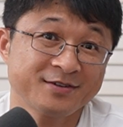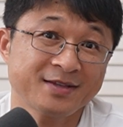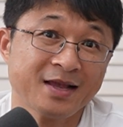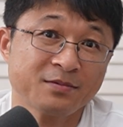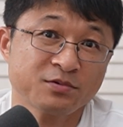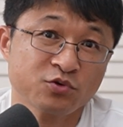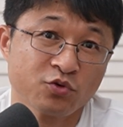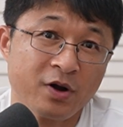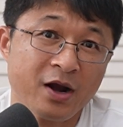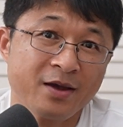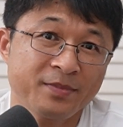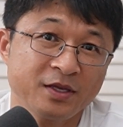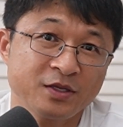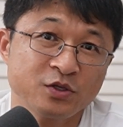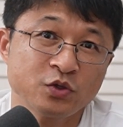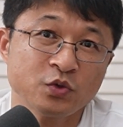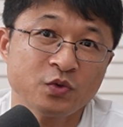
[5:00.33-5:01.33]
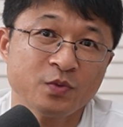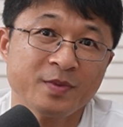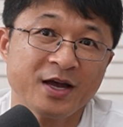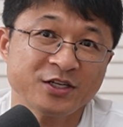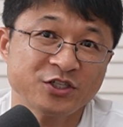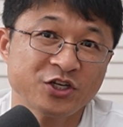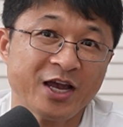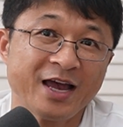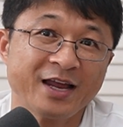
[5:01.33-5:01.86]
subscribing to
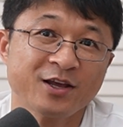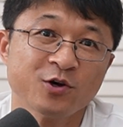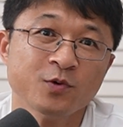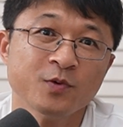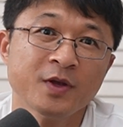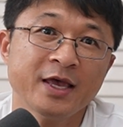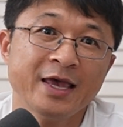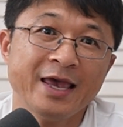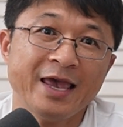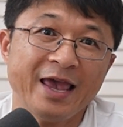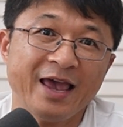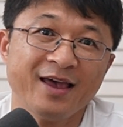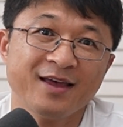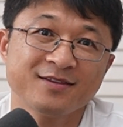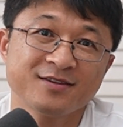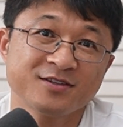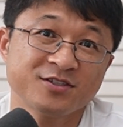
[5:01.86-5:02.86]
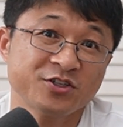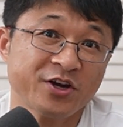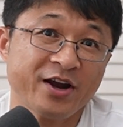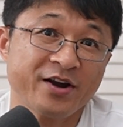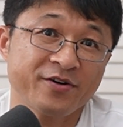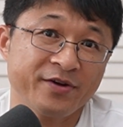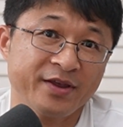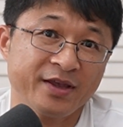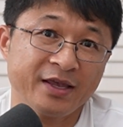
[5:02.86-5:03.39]
my channel and
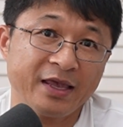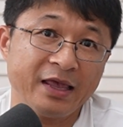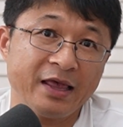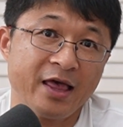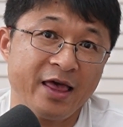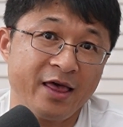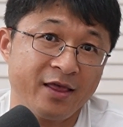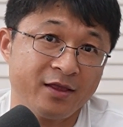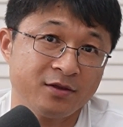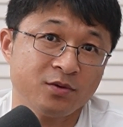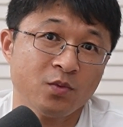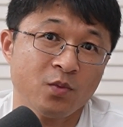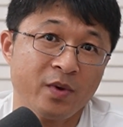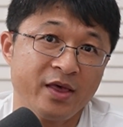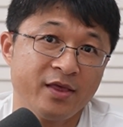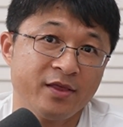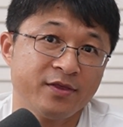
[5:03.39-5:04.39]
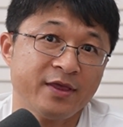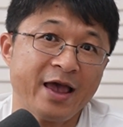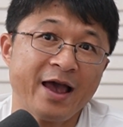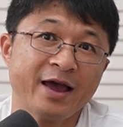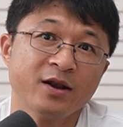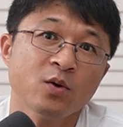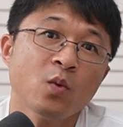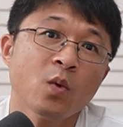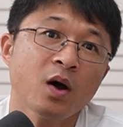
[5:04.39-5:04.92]
sharing it with
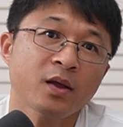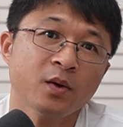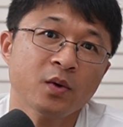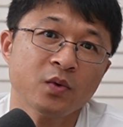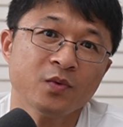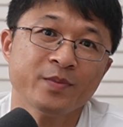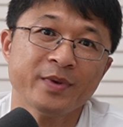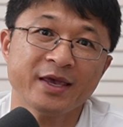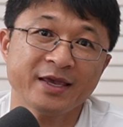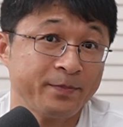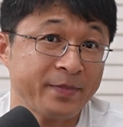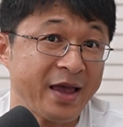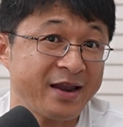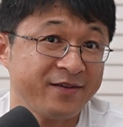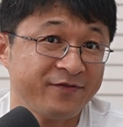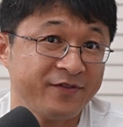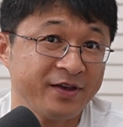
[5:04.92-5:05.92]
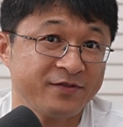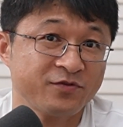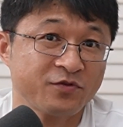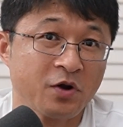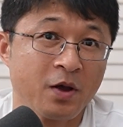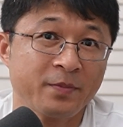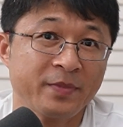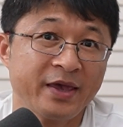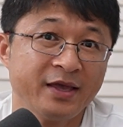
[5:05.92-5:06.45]
anyone who may benefit
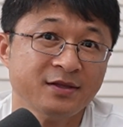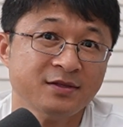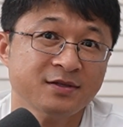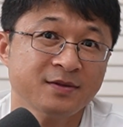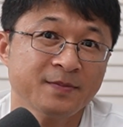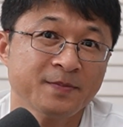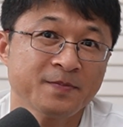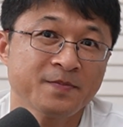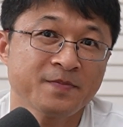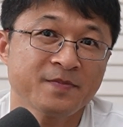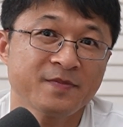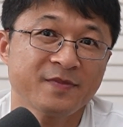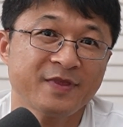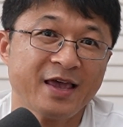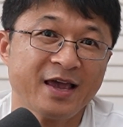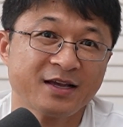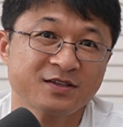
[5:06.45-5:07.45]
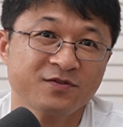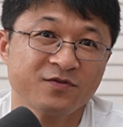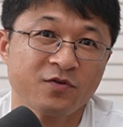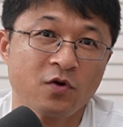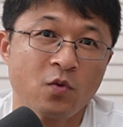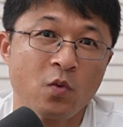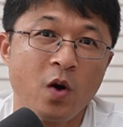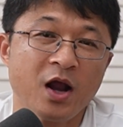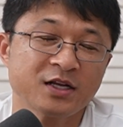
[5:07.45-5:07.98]
from it. Thanks
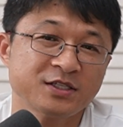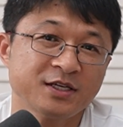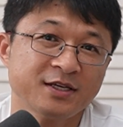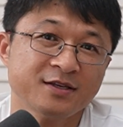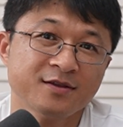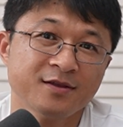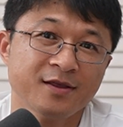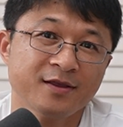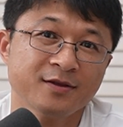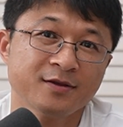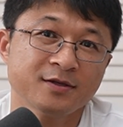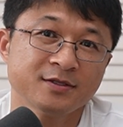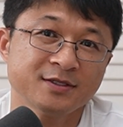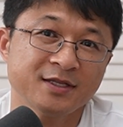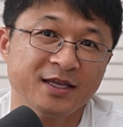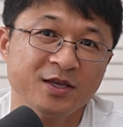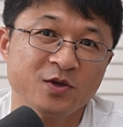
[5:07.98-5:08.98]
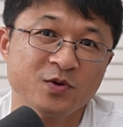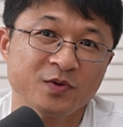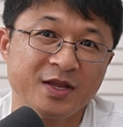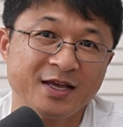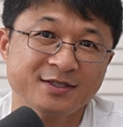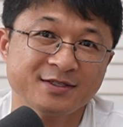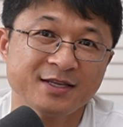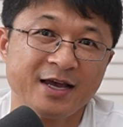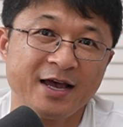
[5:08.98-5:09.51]
for watching. See you
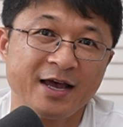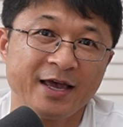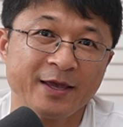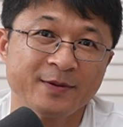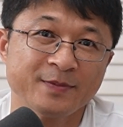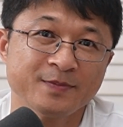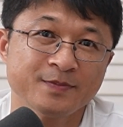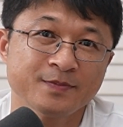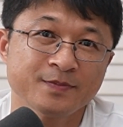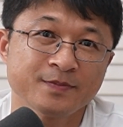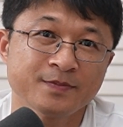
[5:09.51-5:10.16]
next time.